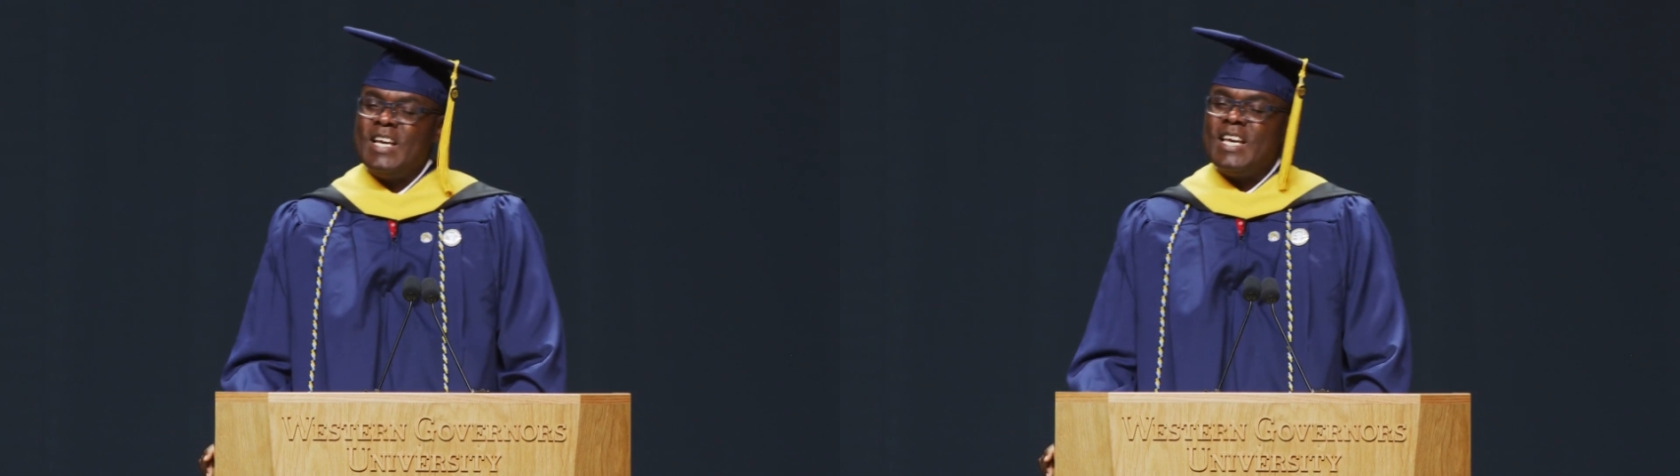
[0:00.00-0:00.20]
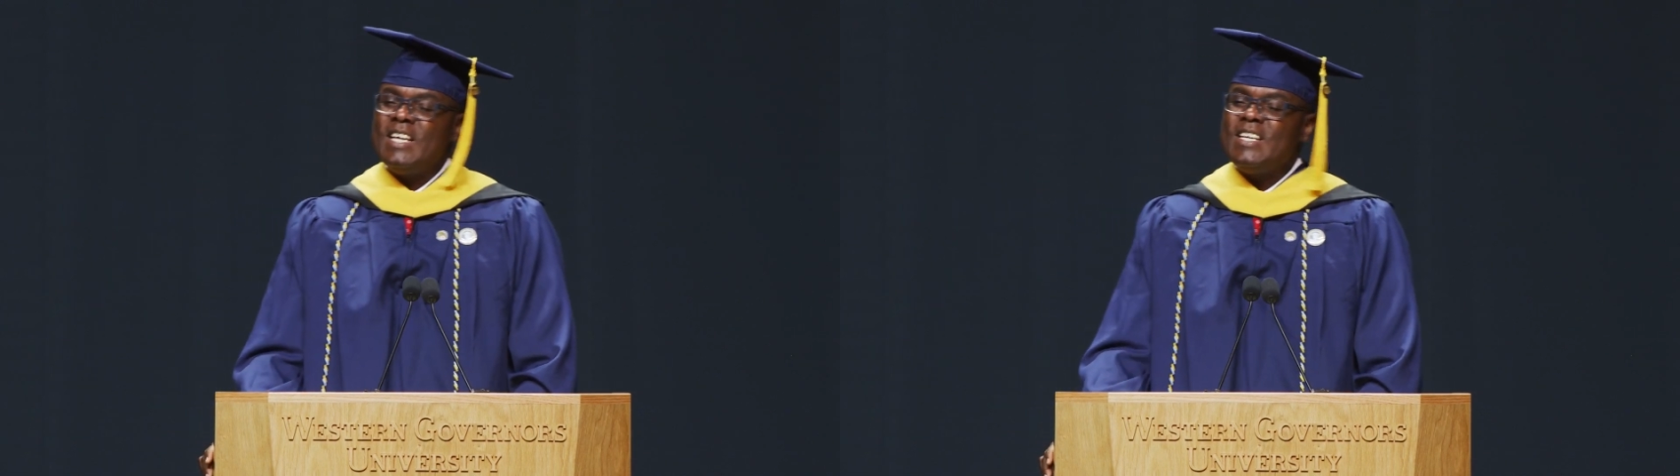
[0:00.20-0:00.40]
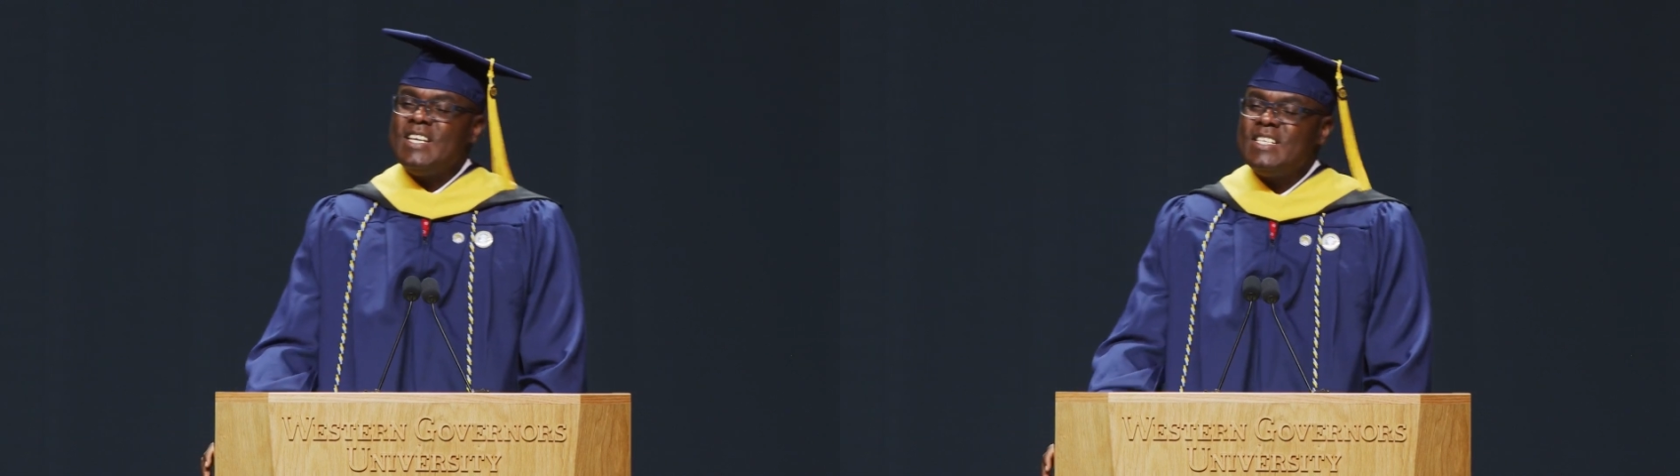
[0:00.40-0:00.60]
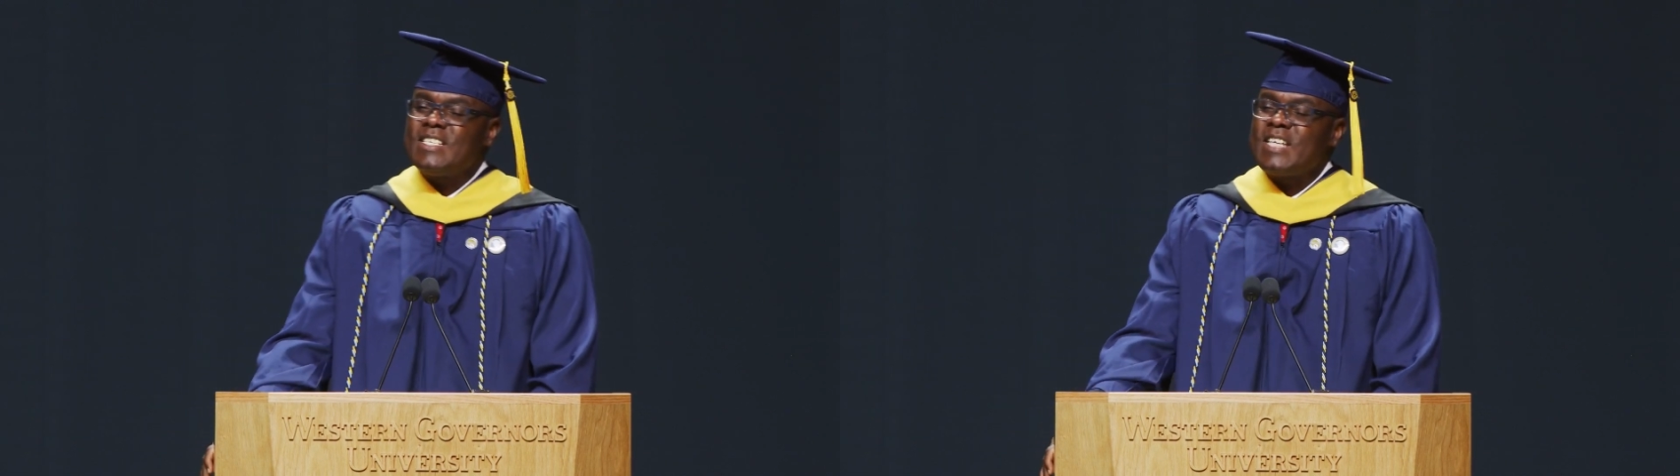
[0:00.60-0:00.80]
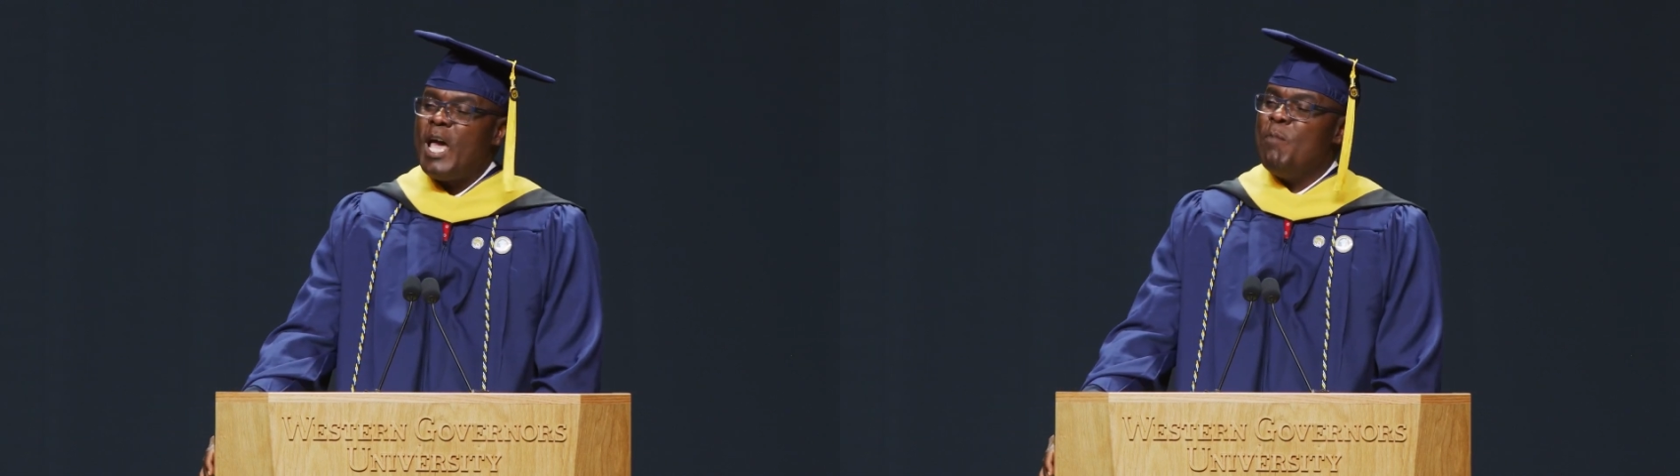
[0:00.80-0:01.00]
it
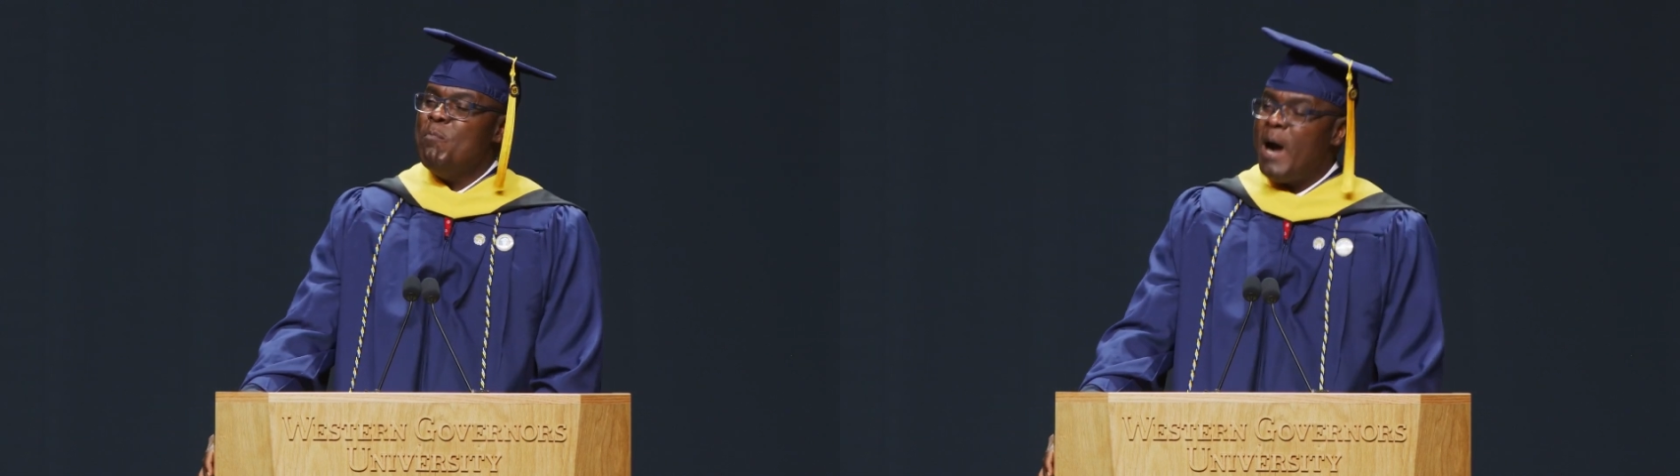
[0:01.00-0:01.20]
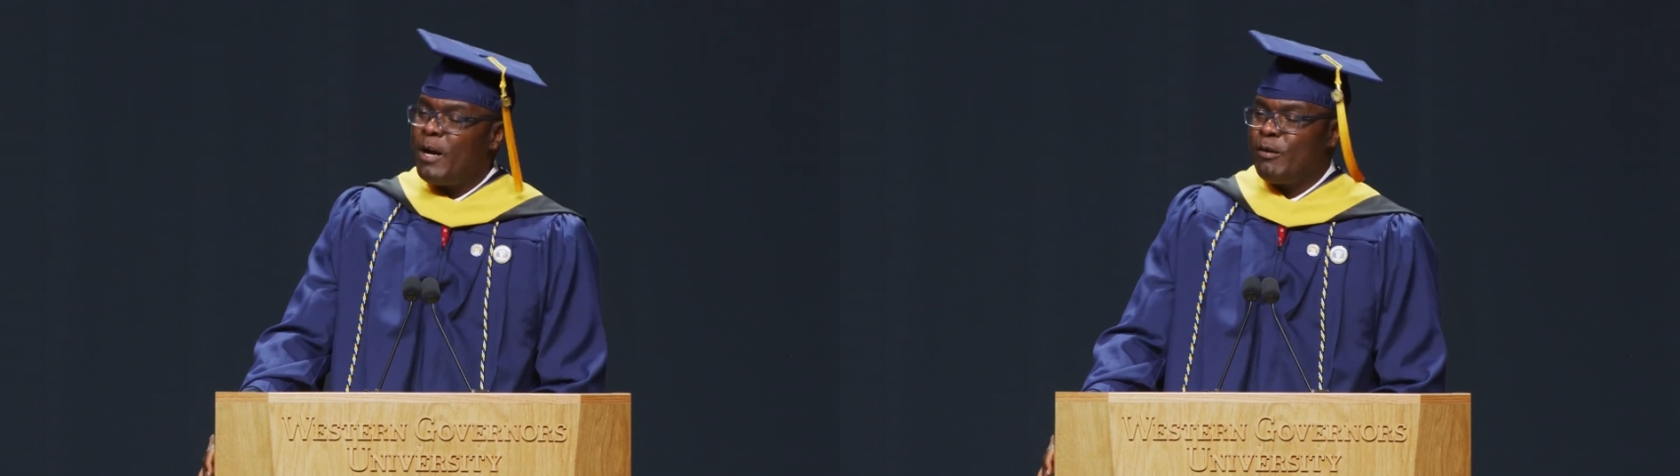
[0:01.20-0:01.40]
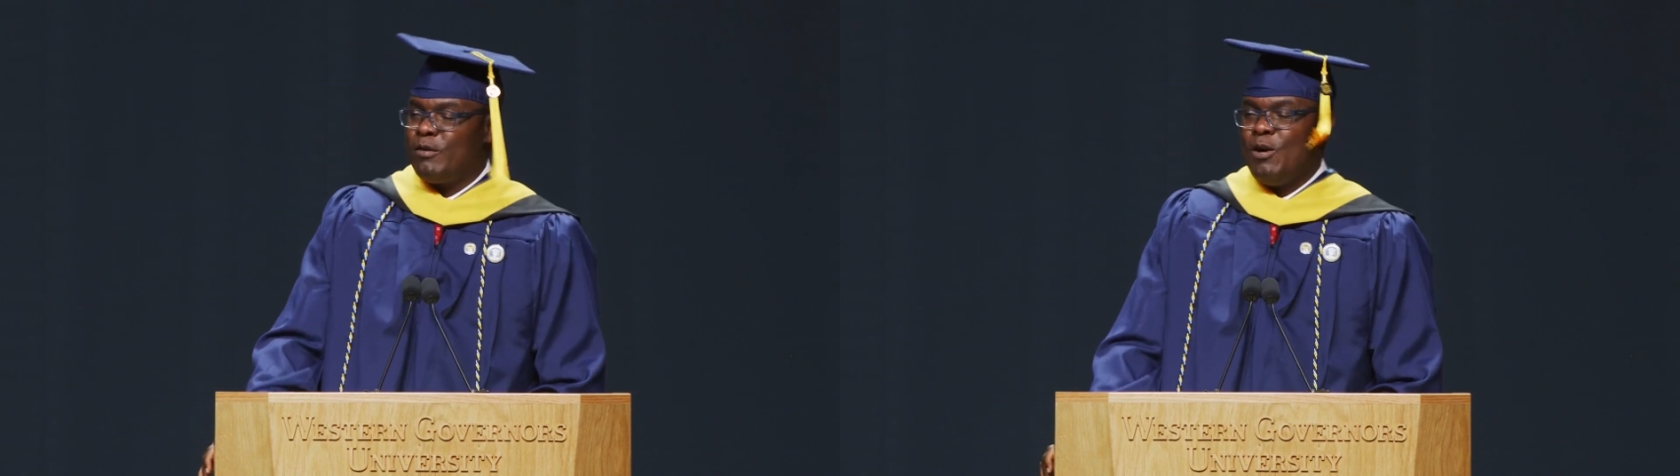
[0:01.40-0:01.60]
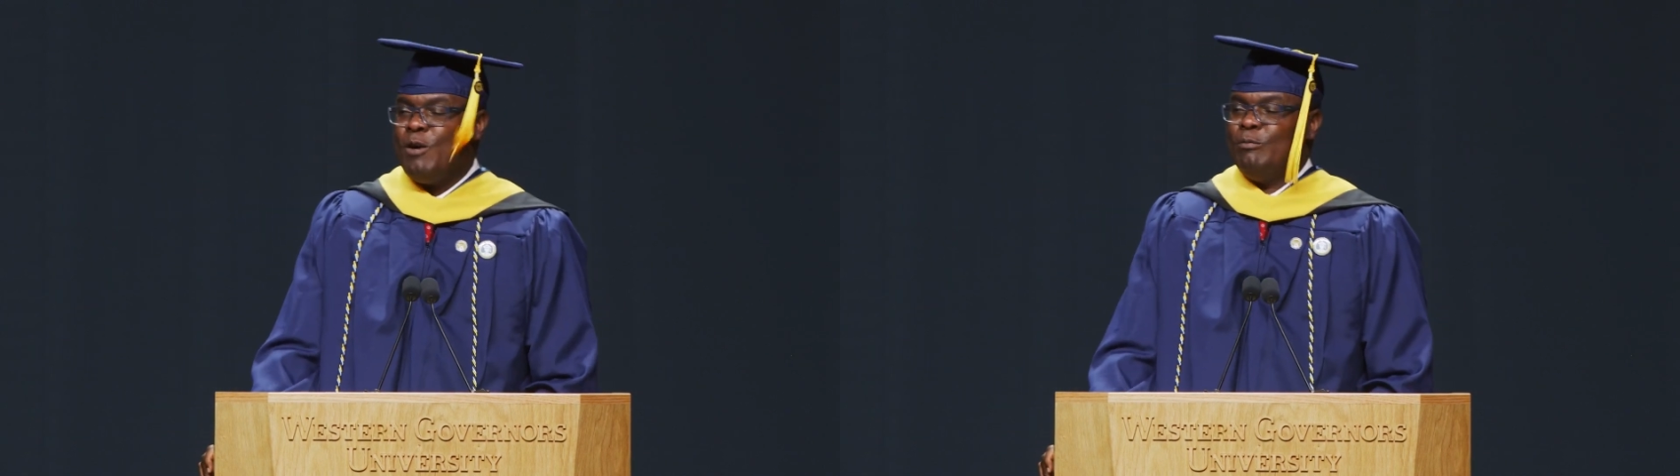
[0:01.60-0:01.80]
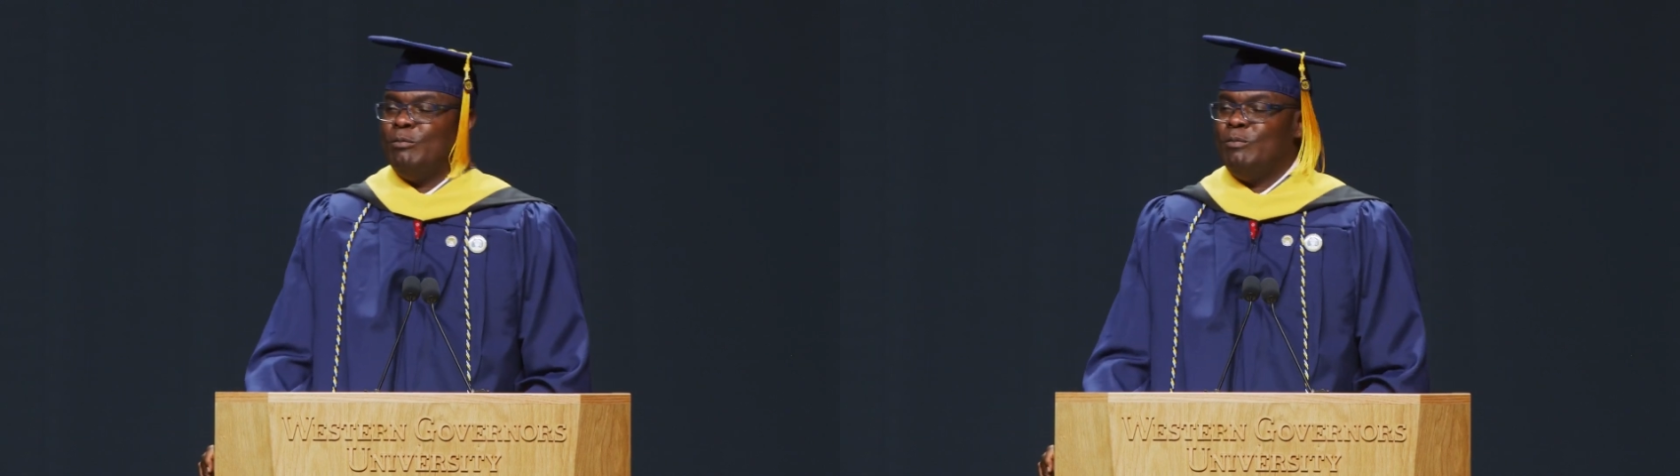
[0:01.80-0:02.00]
is a
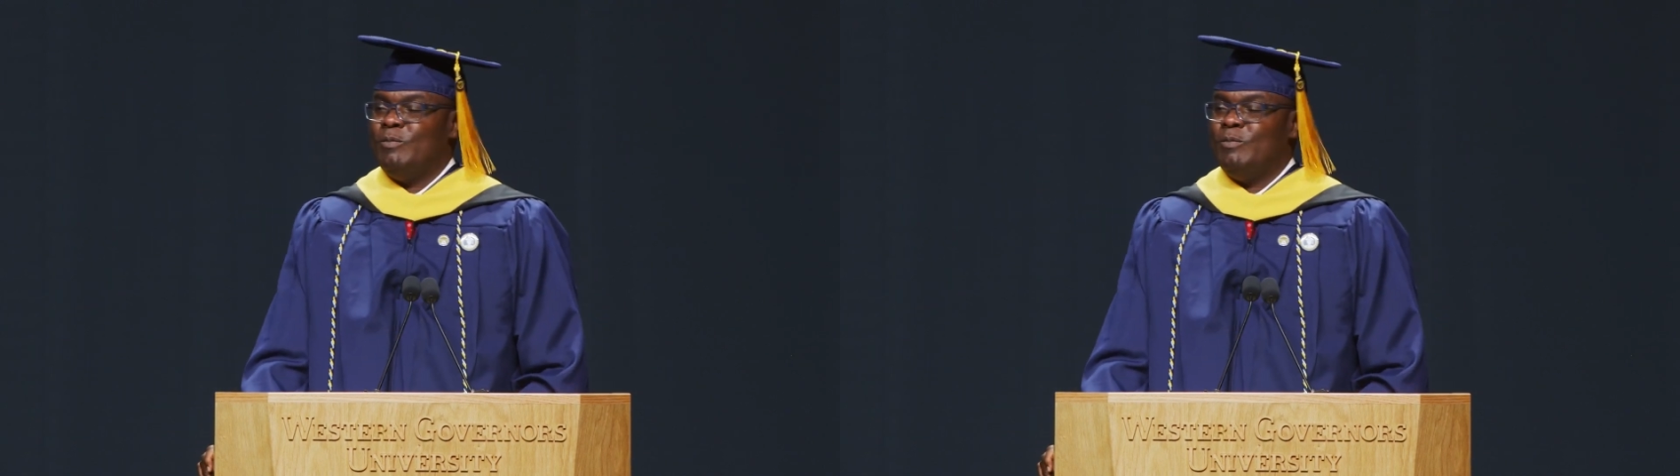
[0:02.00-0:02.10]
marathon.